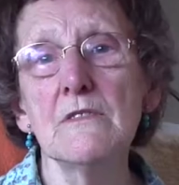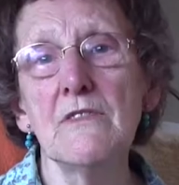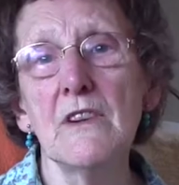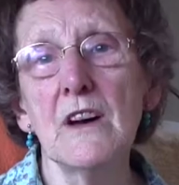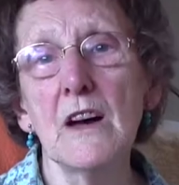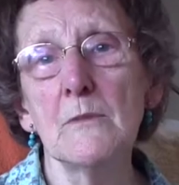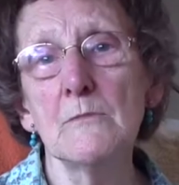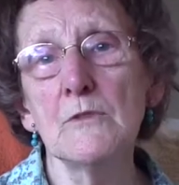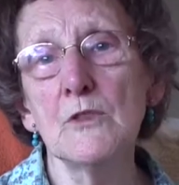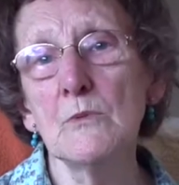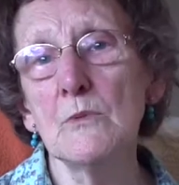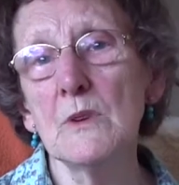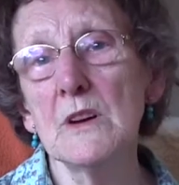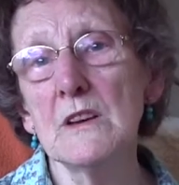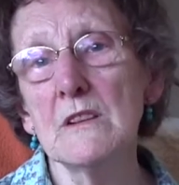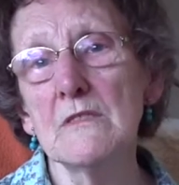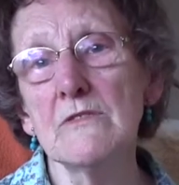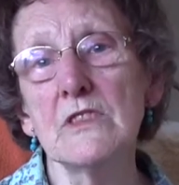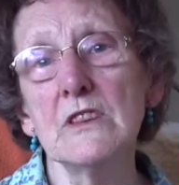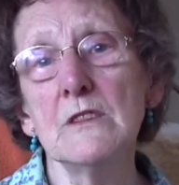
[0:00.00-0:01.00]
the family
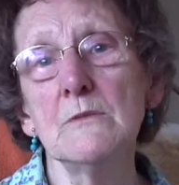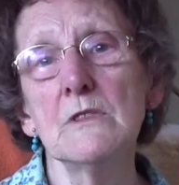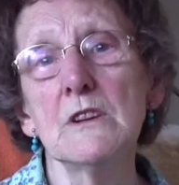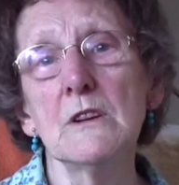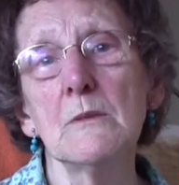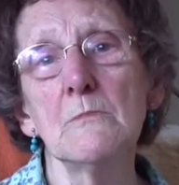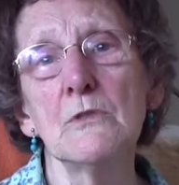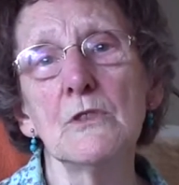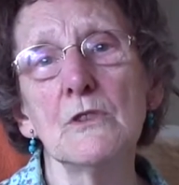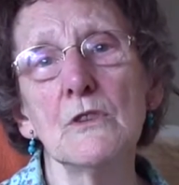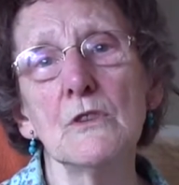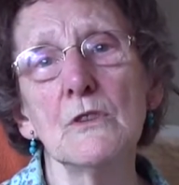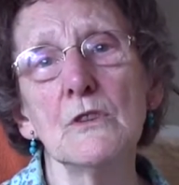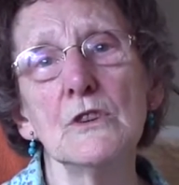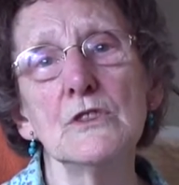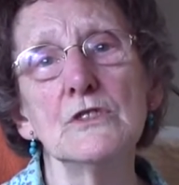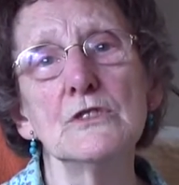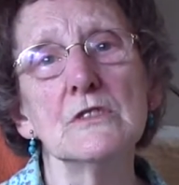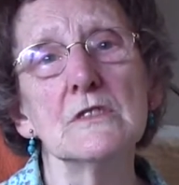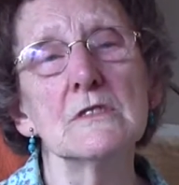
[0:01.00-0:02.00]
were, if they were
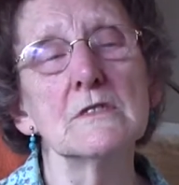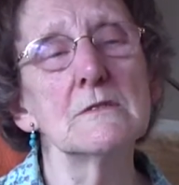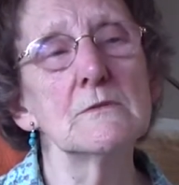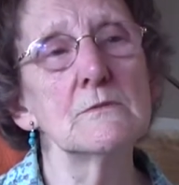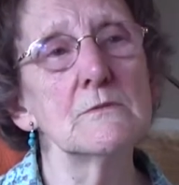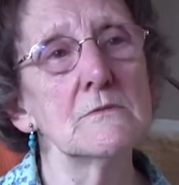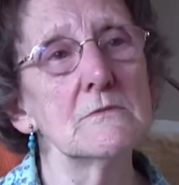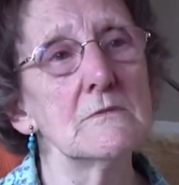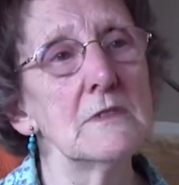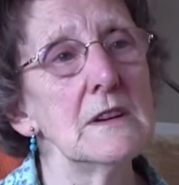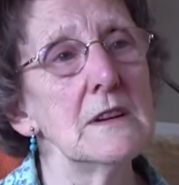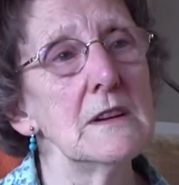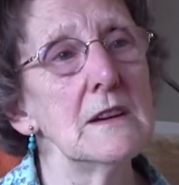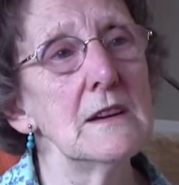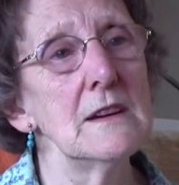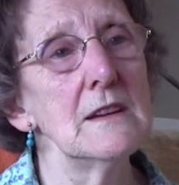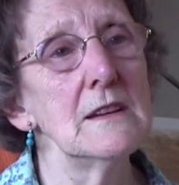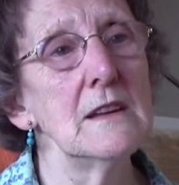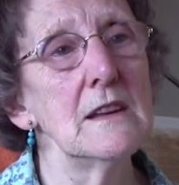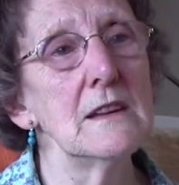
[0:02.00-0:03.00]
abroad or
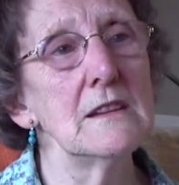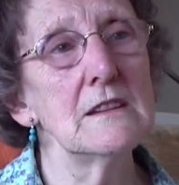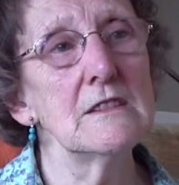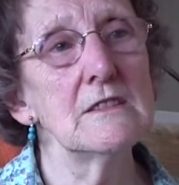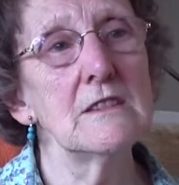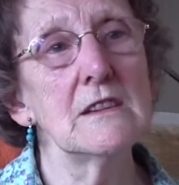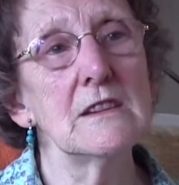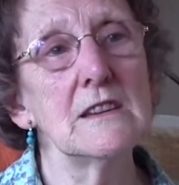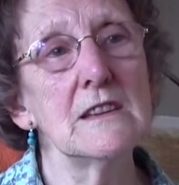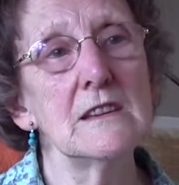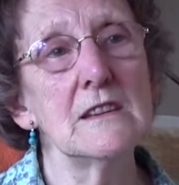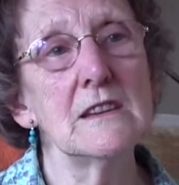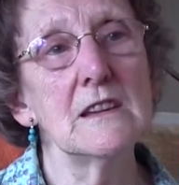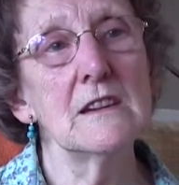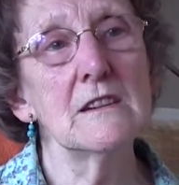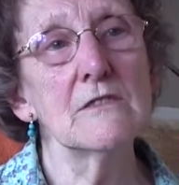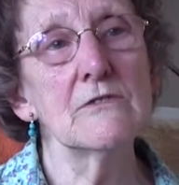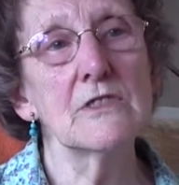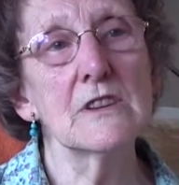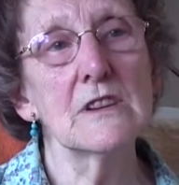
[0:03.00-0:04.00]
in another
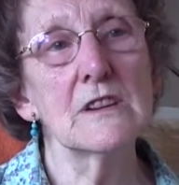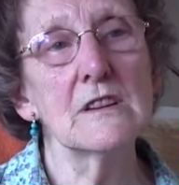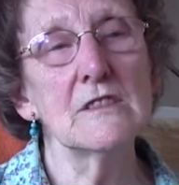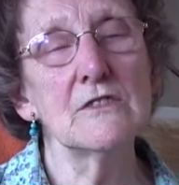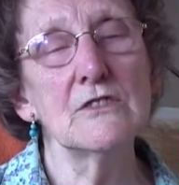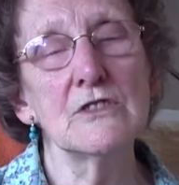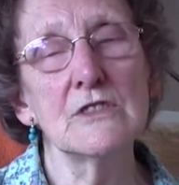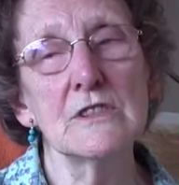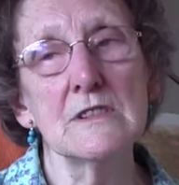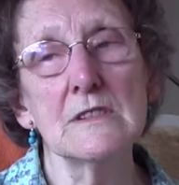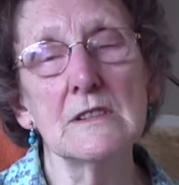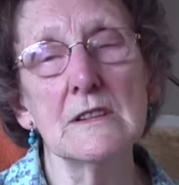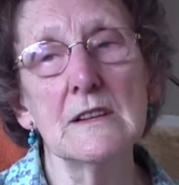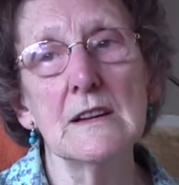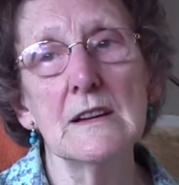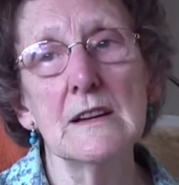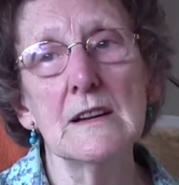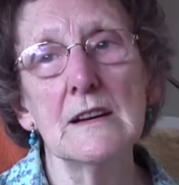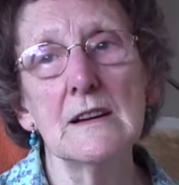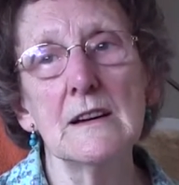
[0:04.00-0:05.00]
area of the country,
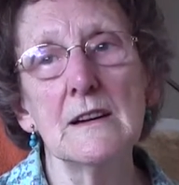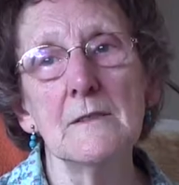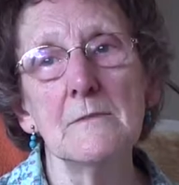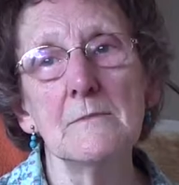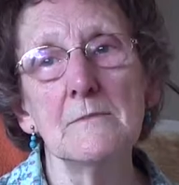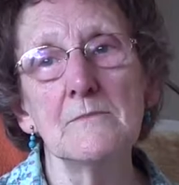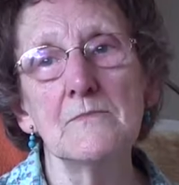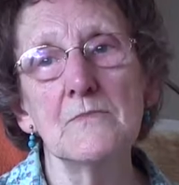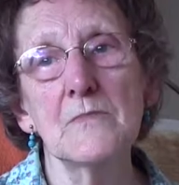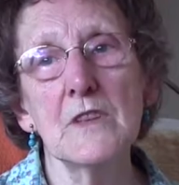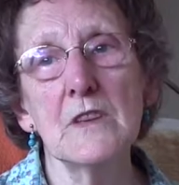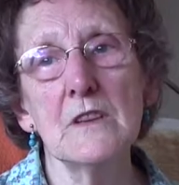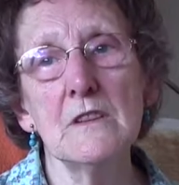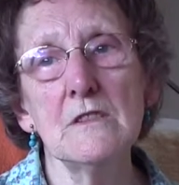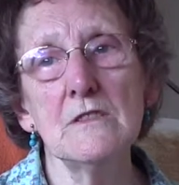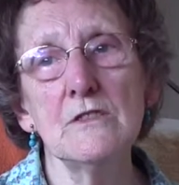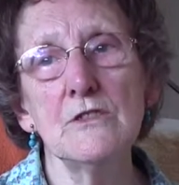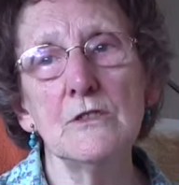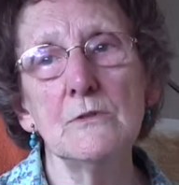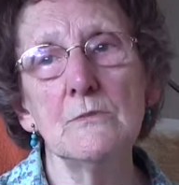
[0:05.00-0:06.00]
um,
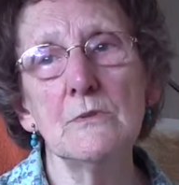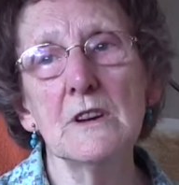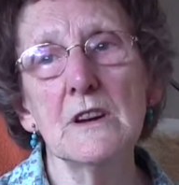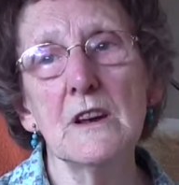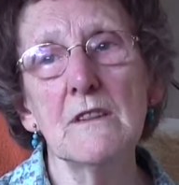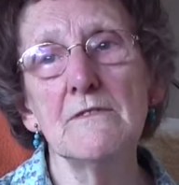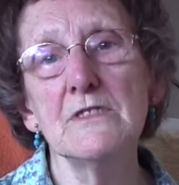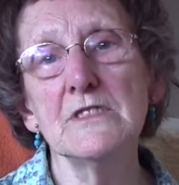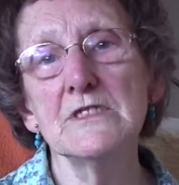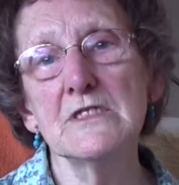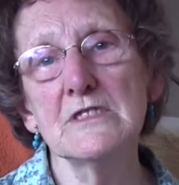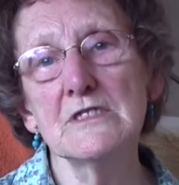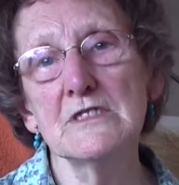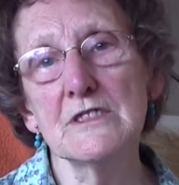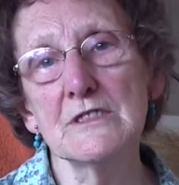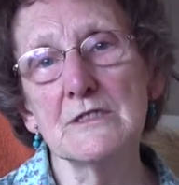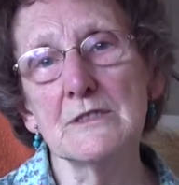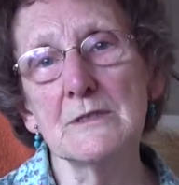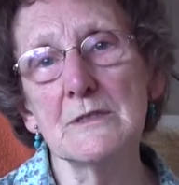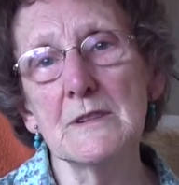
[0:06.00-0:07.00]
you were a
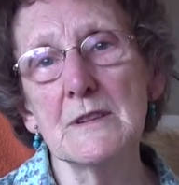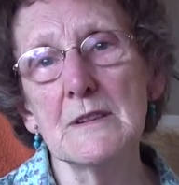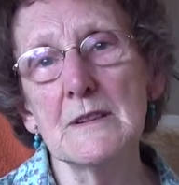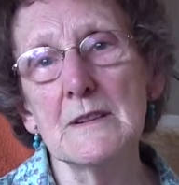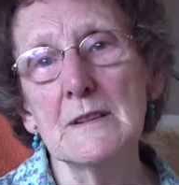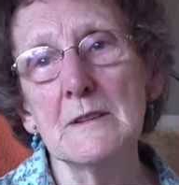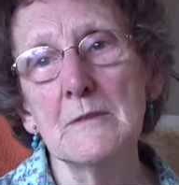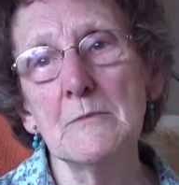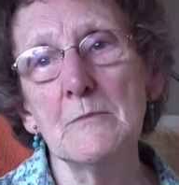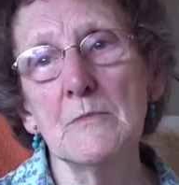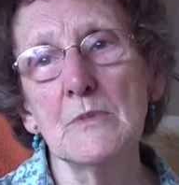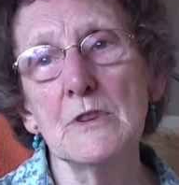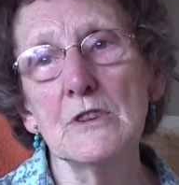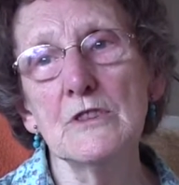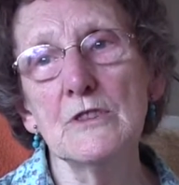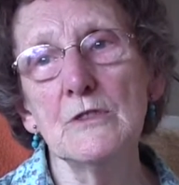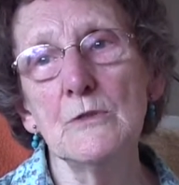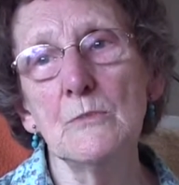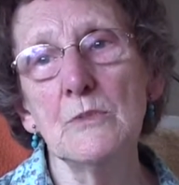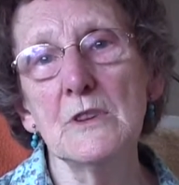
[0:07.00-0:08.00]
visitor,
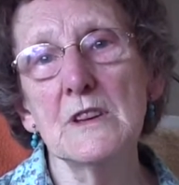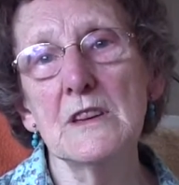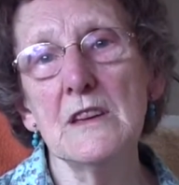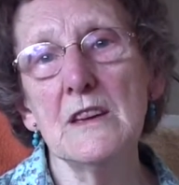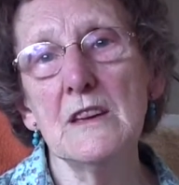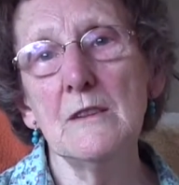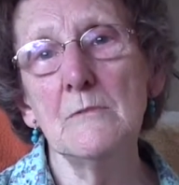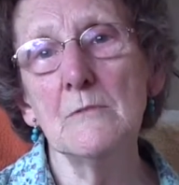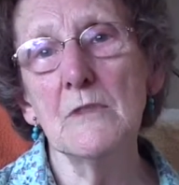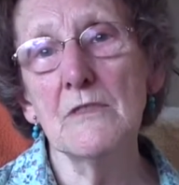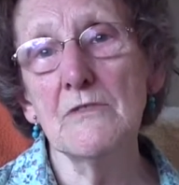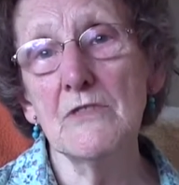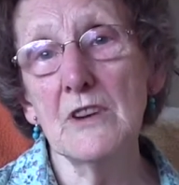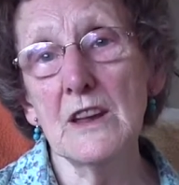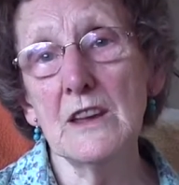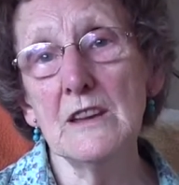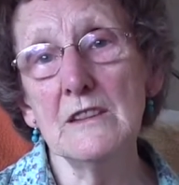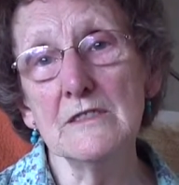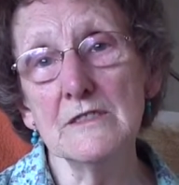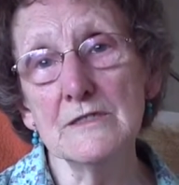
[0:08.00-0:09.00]
but you became a
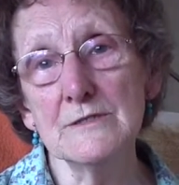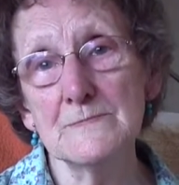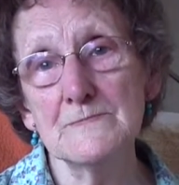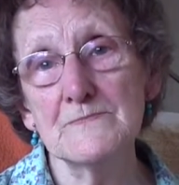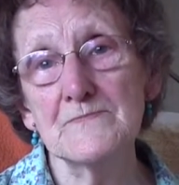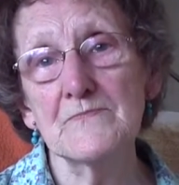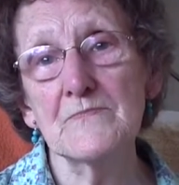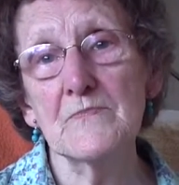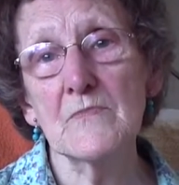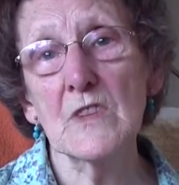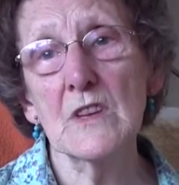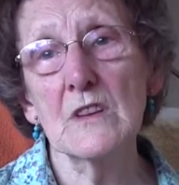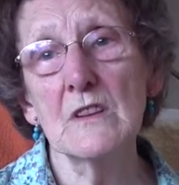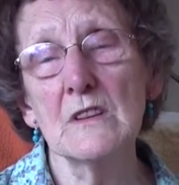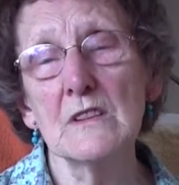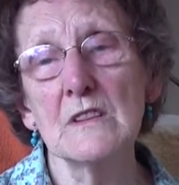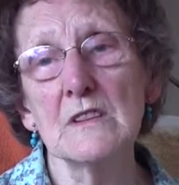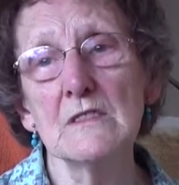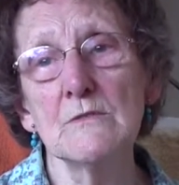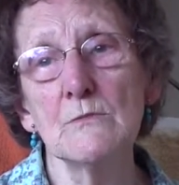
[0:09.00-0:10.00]
friend
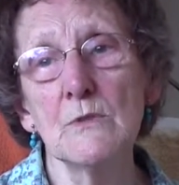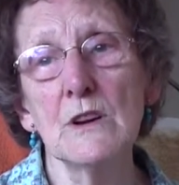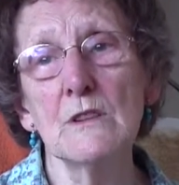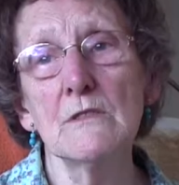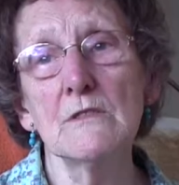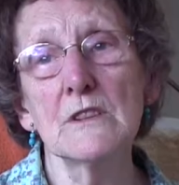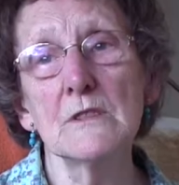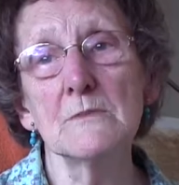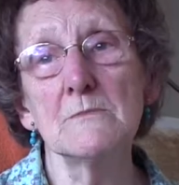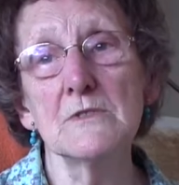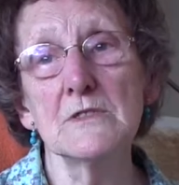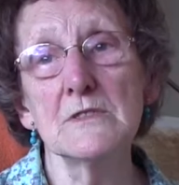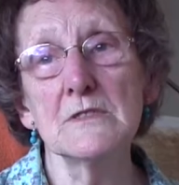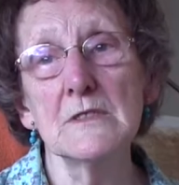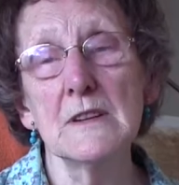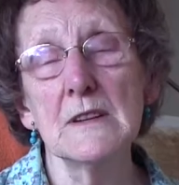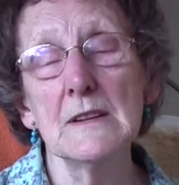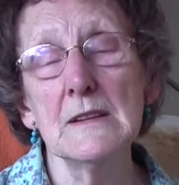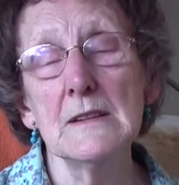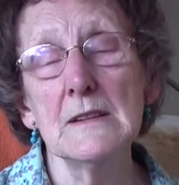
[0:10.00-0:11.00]
and welcomed.